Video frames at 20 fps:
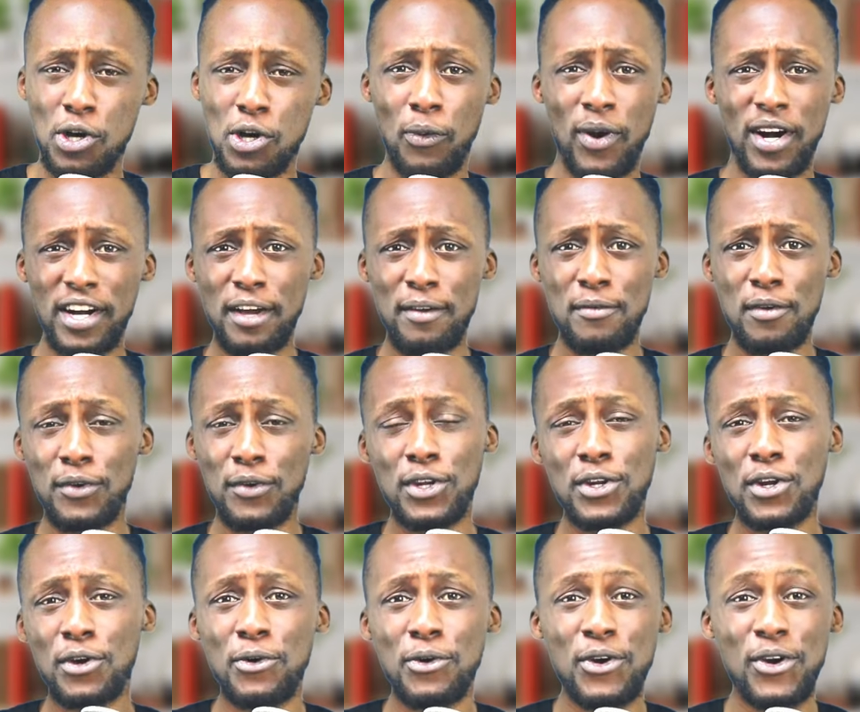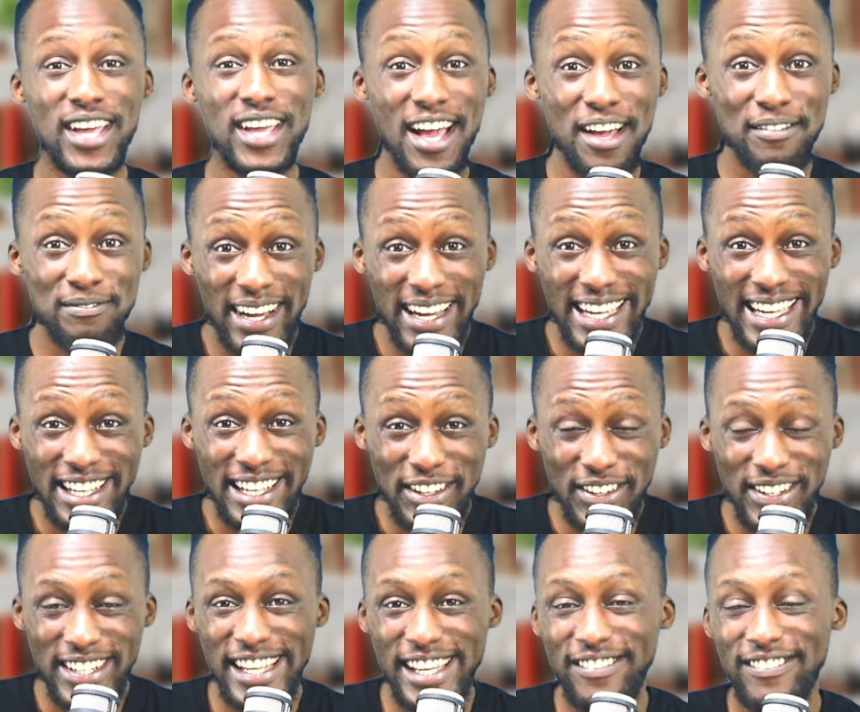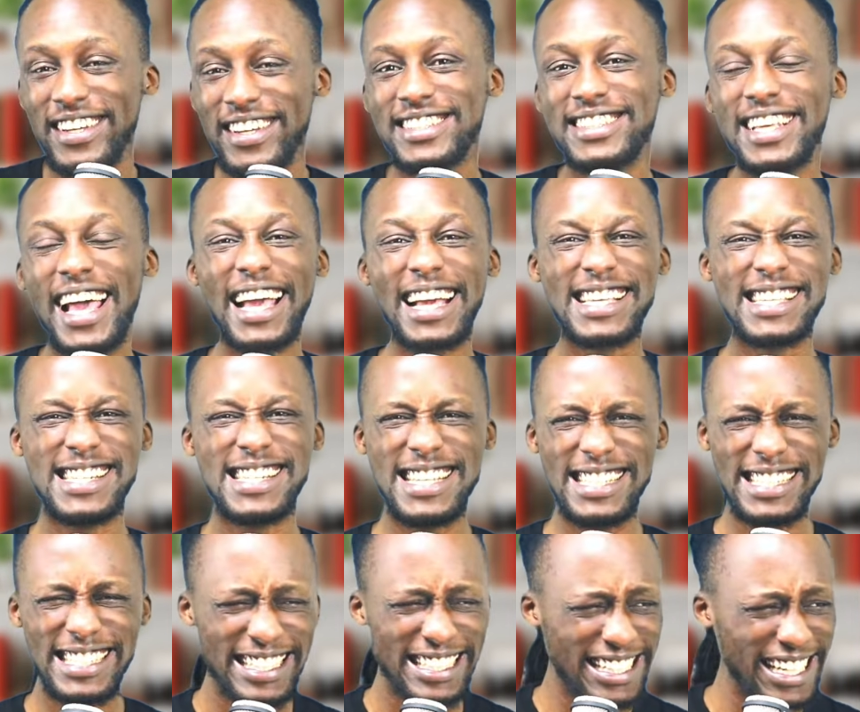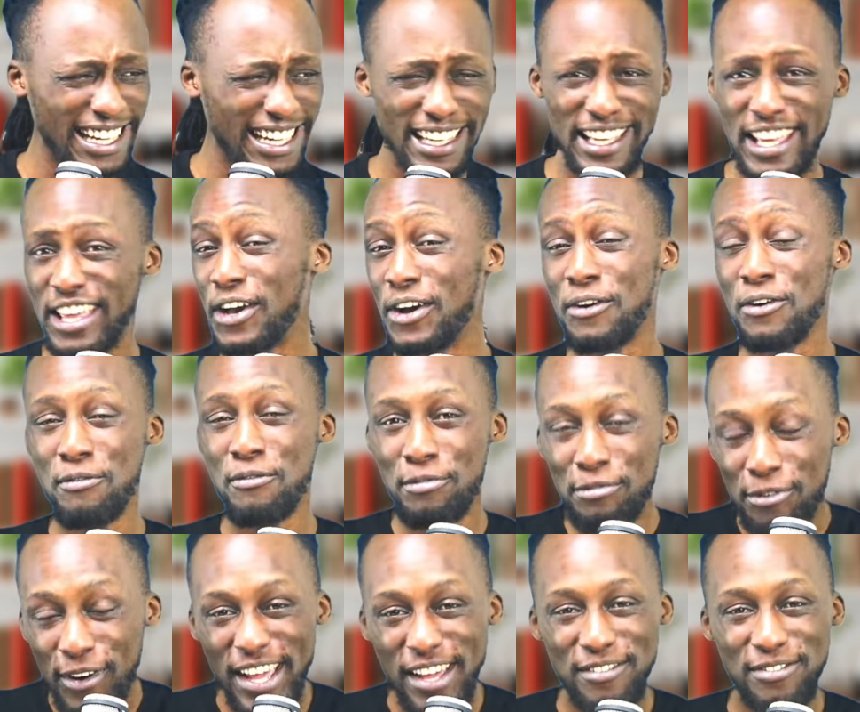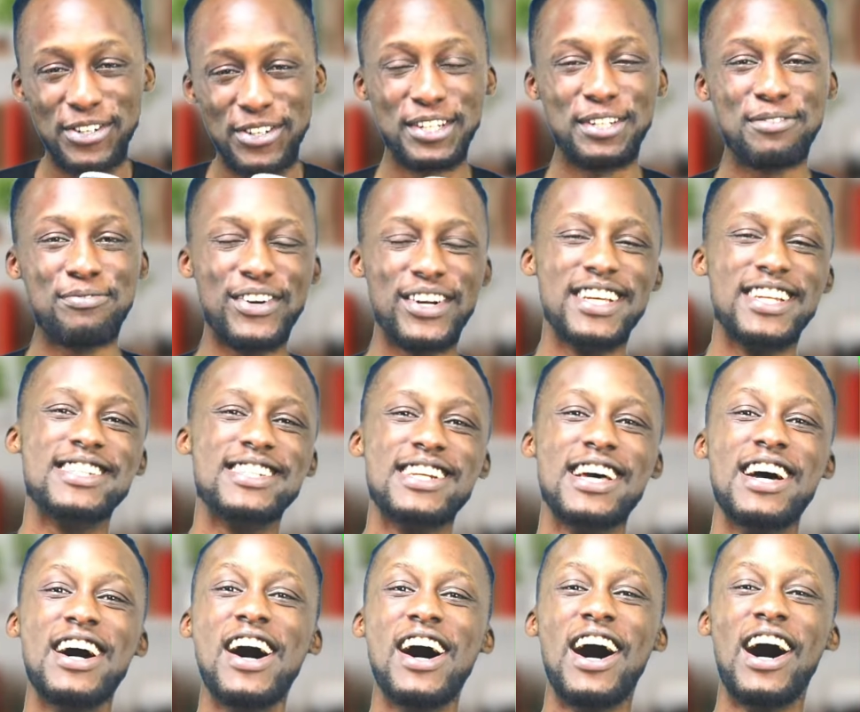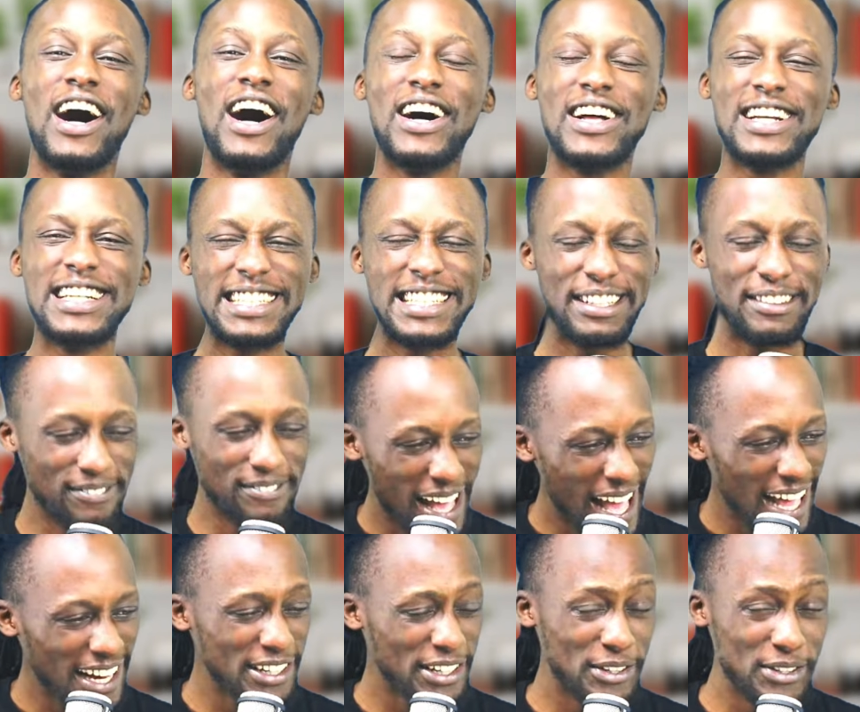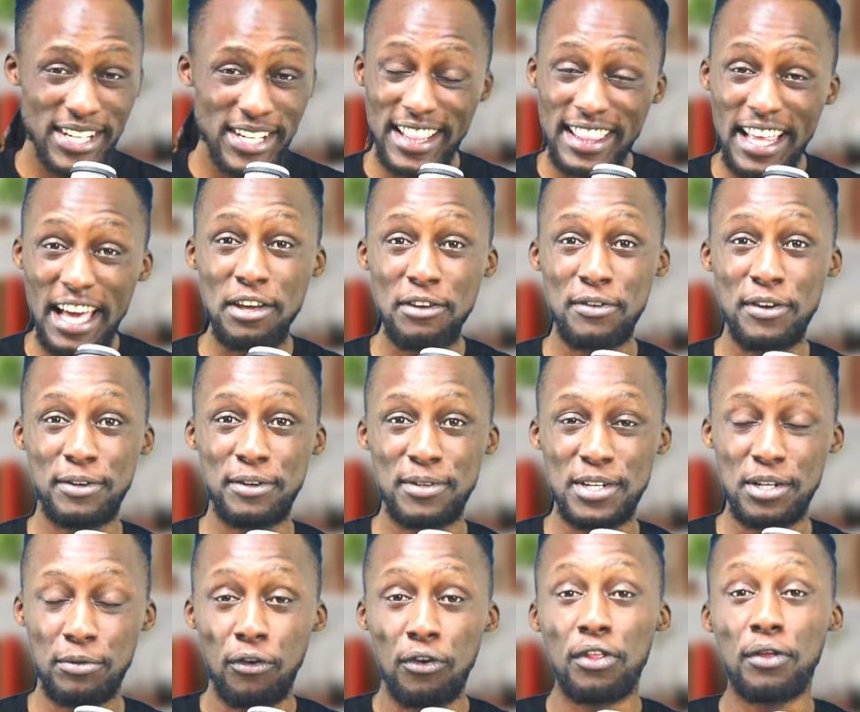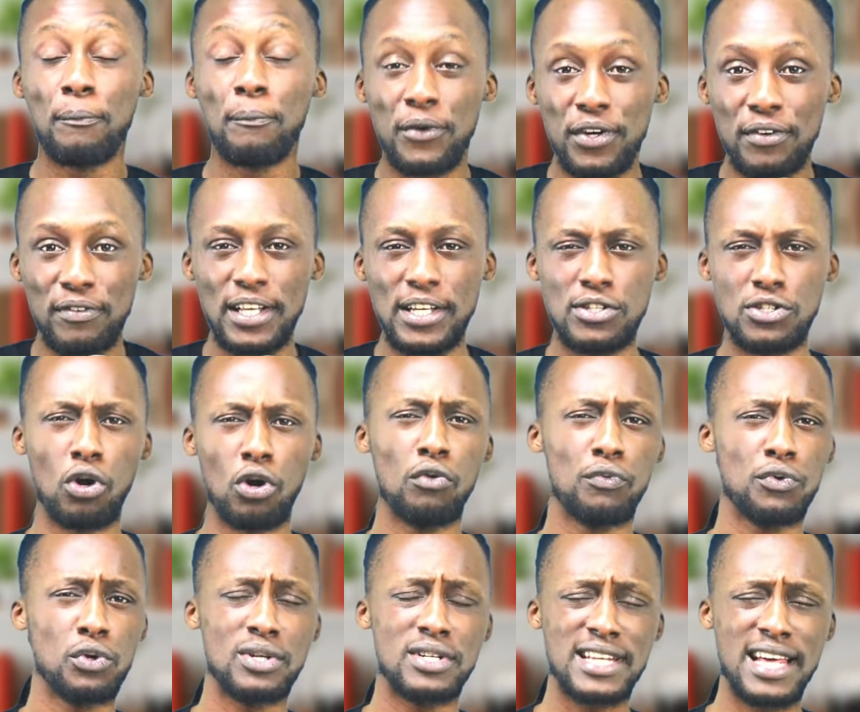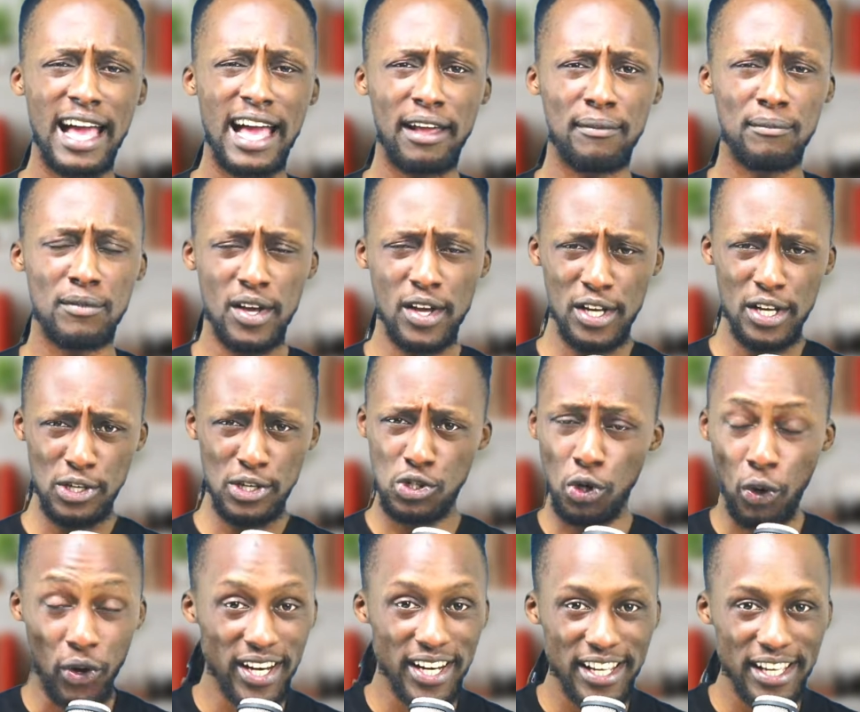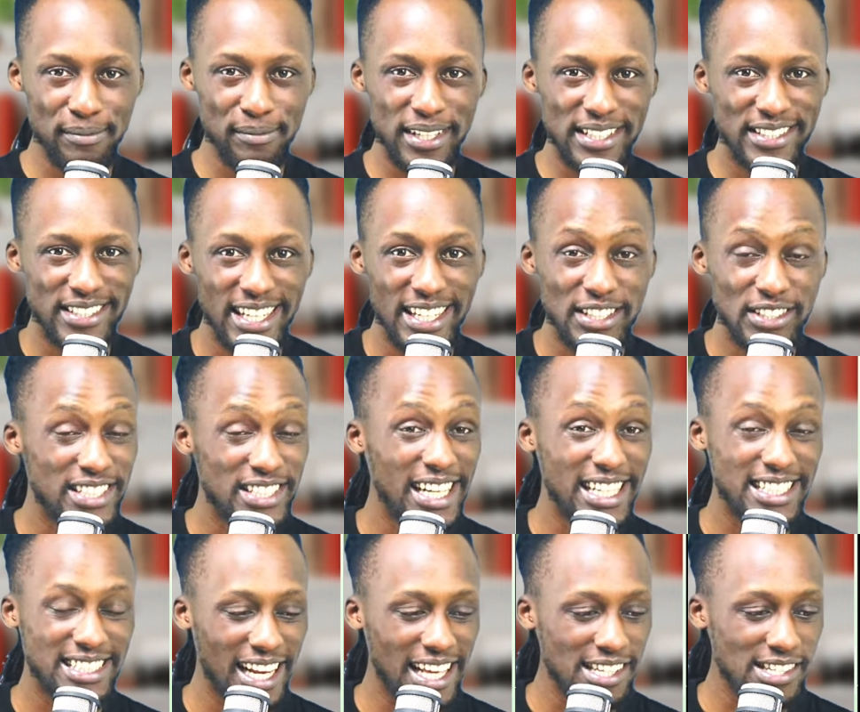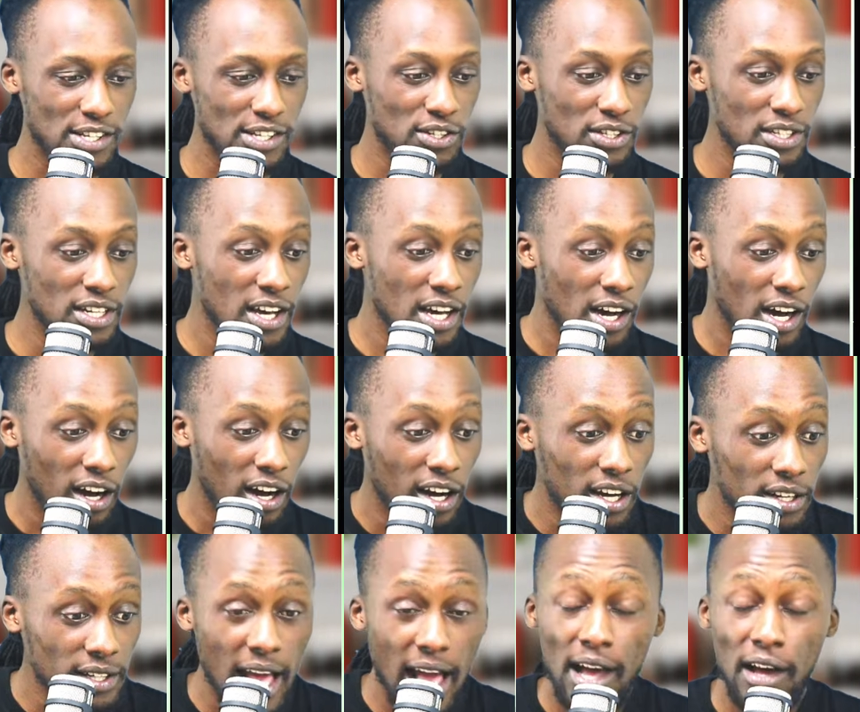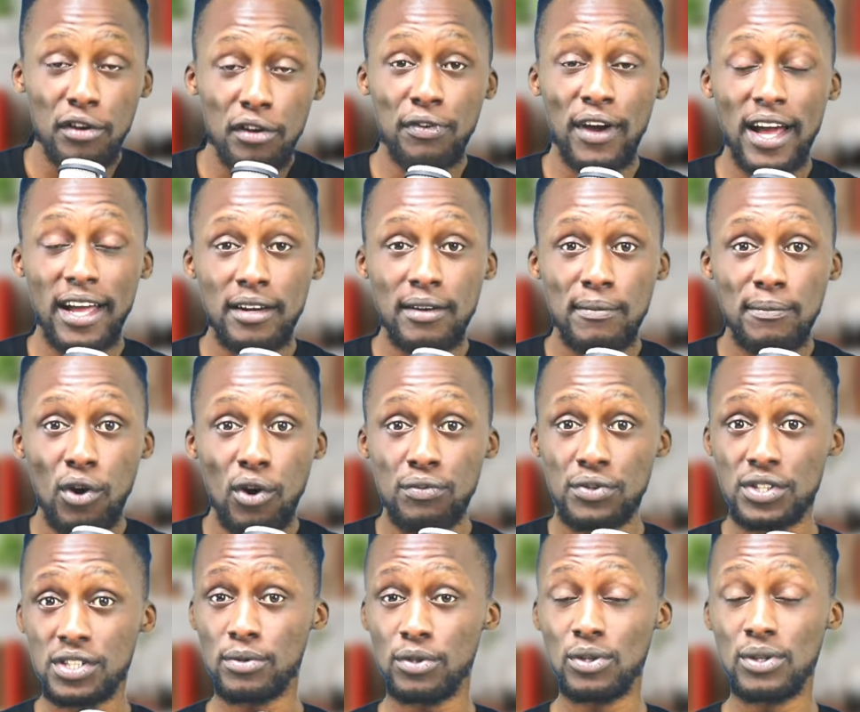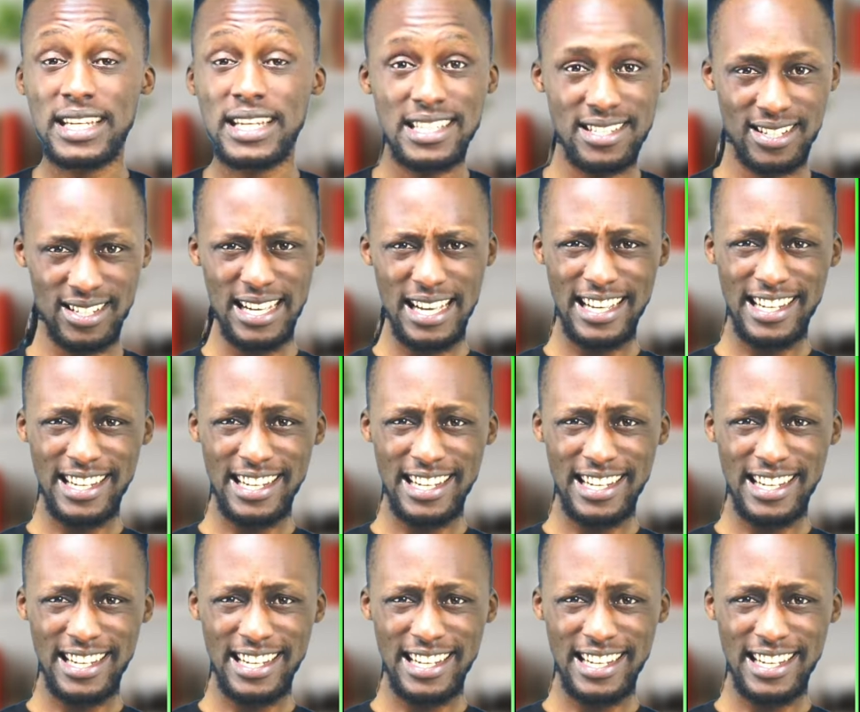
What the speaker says: welcome. If you don't know who I am, my good name is XT Ndela, your favorite print-on-demand coach. And thank you very much for the privilege of your time joining me today in today's lesson on how to find profitable niches